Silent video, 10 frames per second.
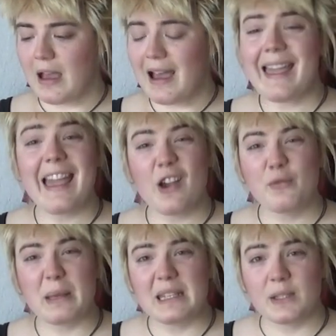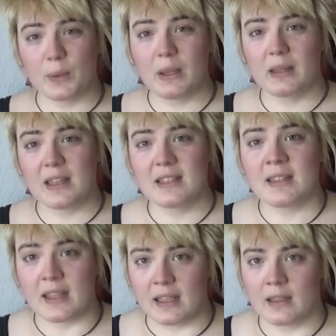I have been doing this
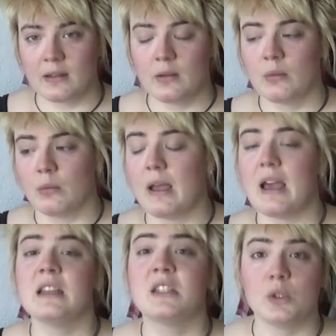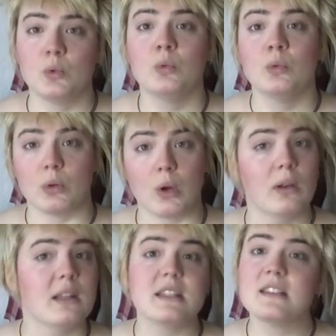thing where I do
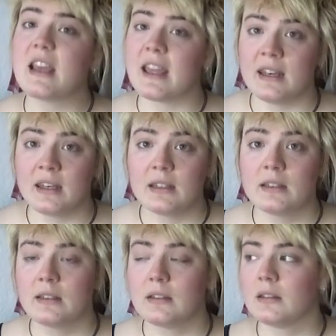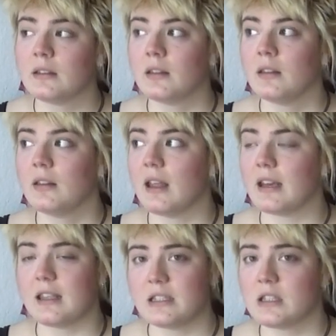roll a d10,
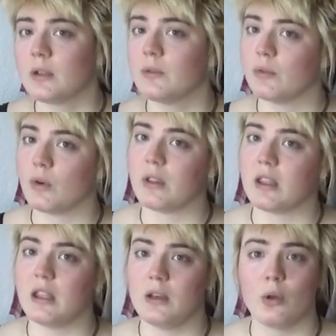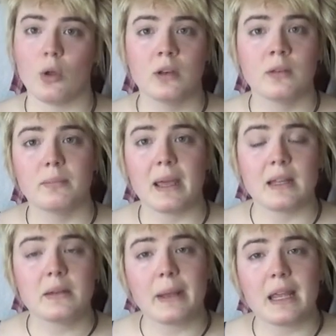that is for the
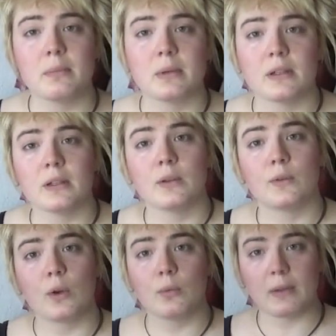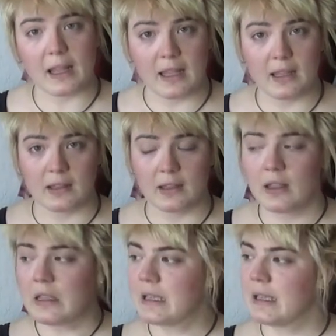non-pen paper role-playing
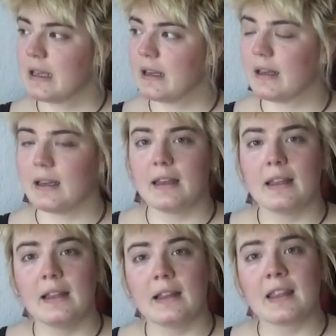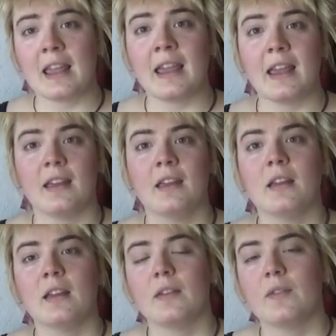uh, ilk here,
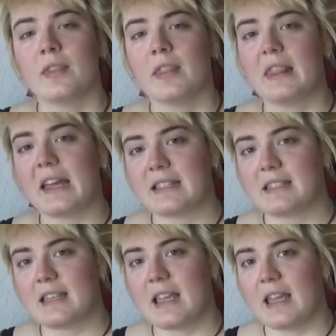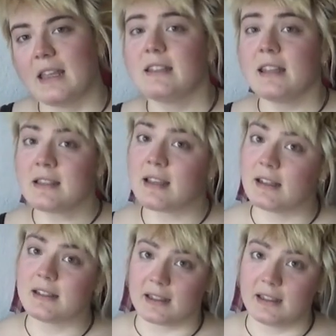that's a
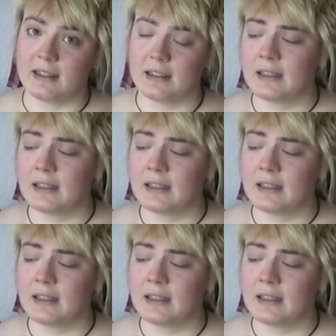10-sided die